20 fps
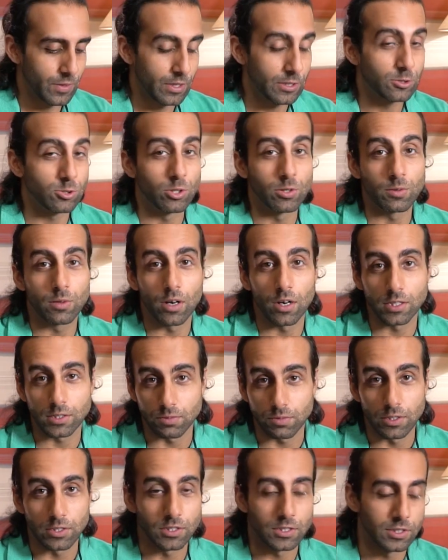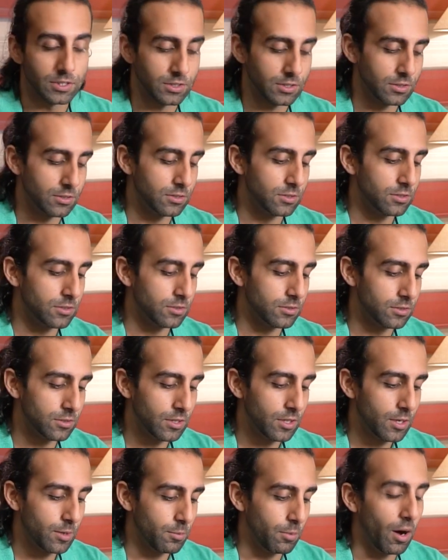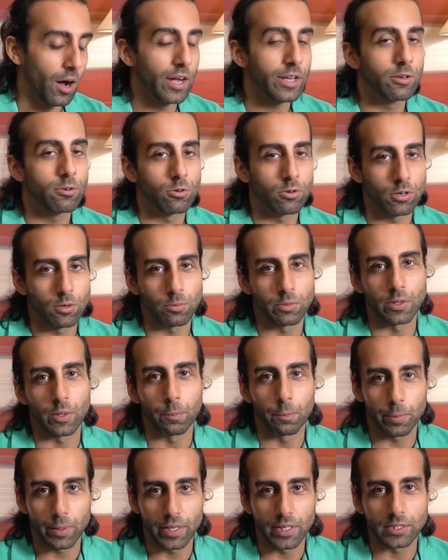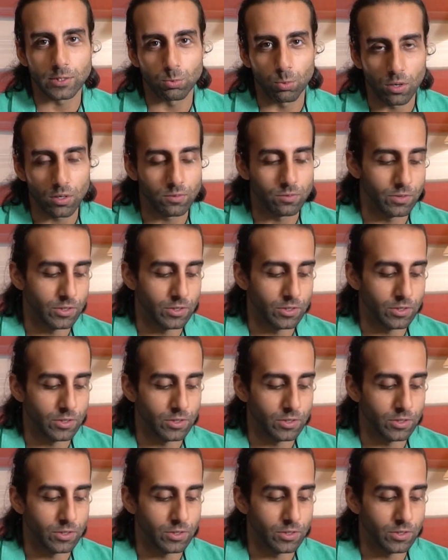Dreamcast version is good too, but I grew up with the PS1